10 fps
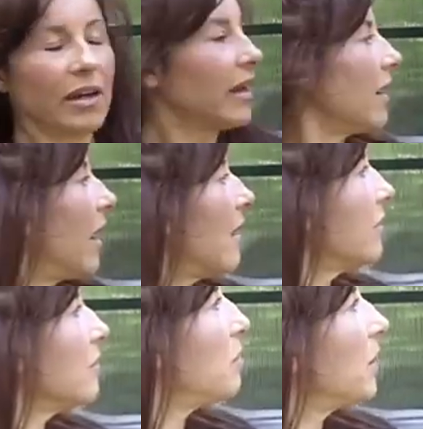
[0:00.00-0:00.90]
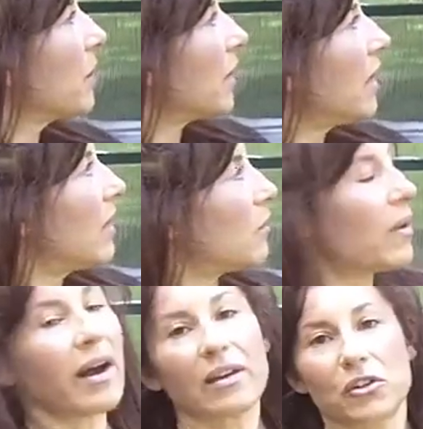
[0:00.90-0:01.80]
And Ivan built a
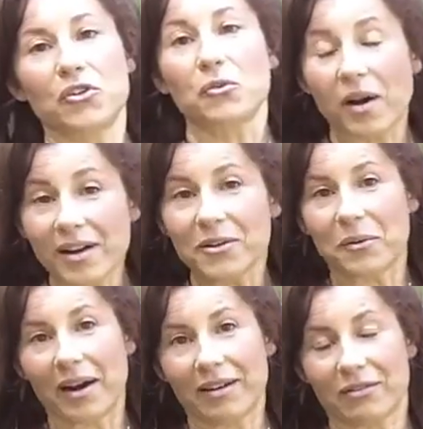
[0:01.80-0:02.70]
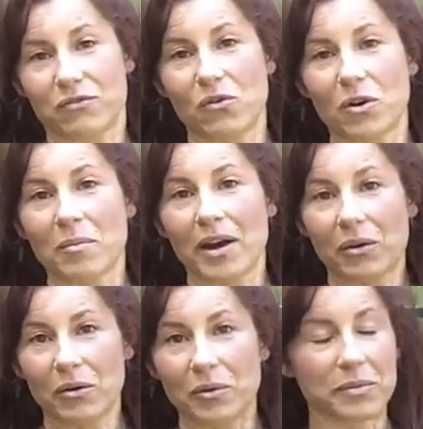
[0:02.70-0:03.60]
drying rack for my
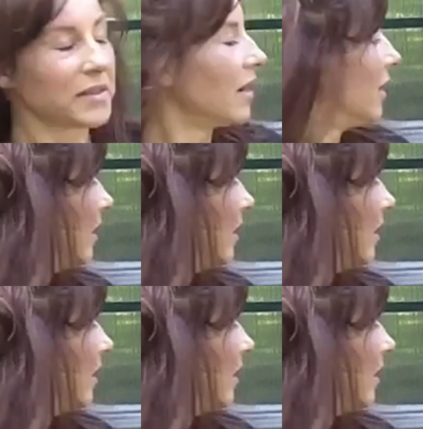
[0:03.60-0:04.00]
herbs,